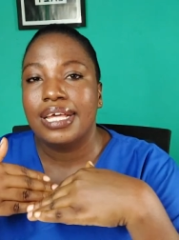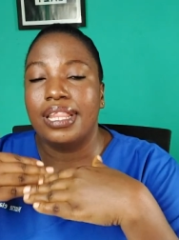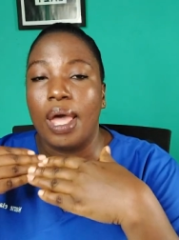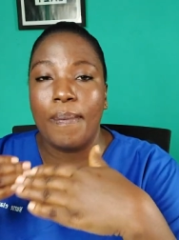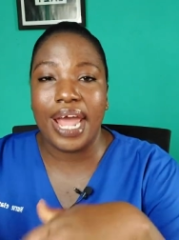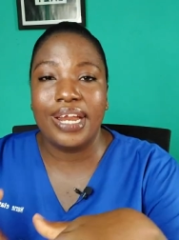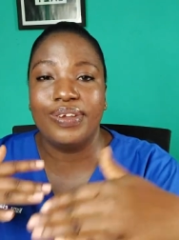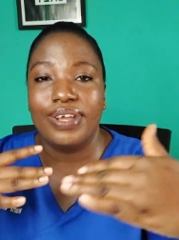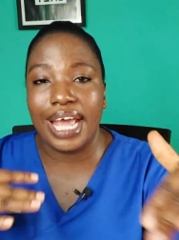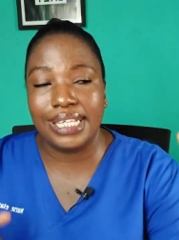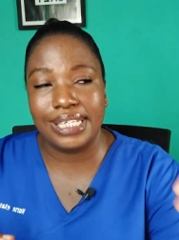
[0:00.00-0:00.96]
the bed you
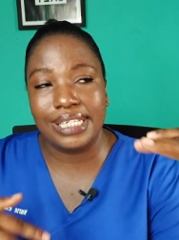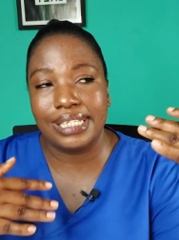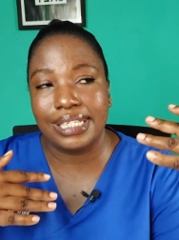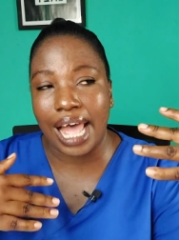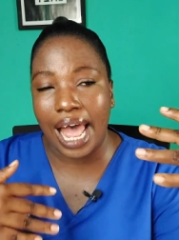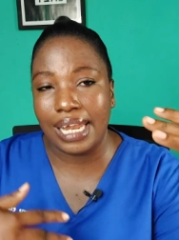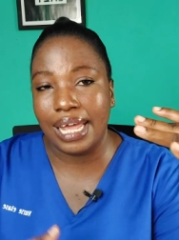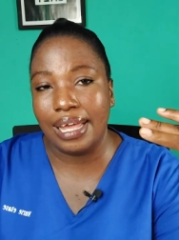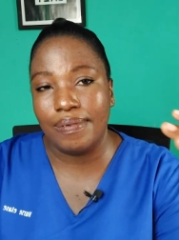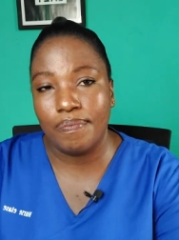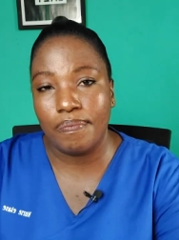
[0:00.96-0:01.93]
get is at
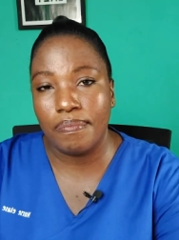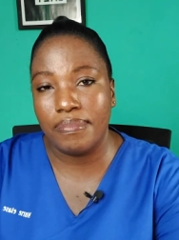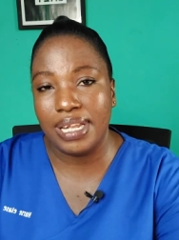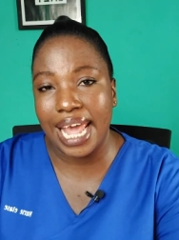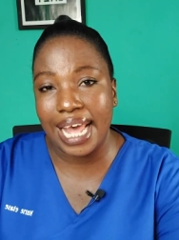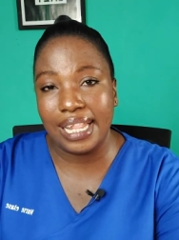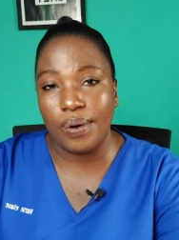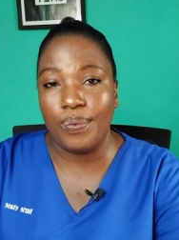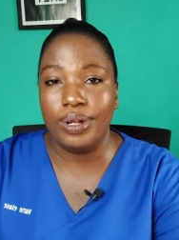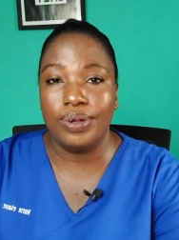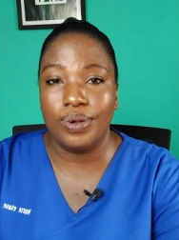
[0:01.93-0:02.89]
the near the
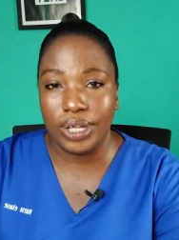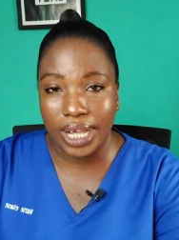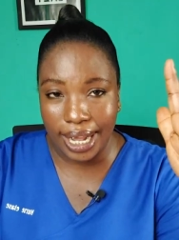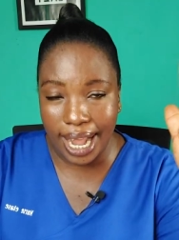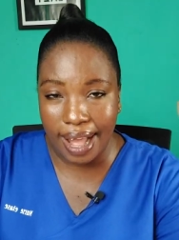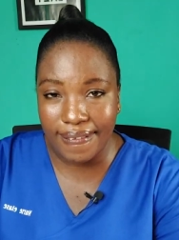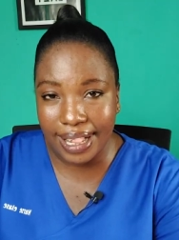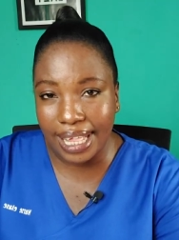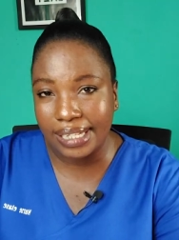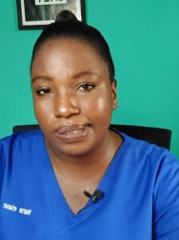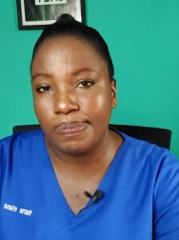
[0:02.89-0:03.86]
window you can cover that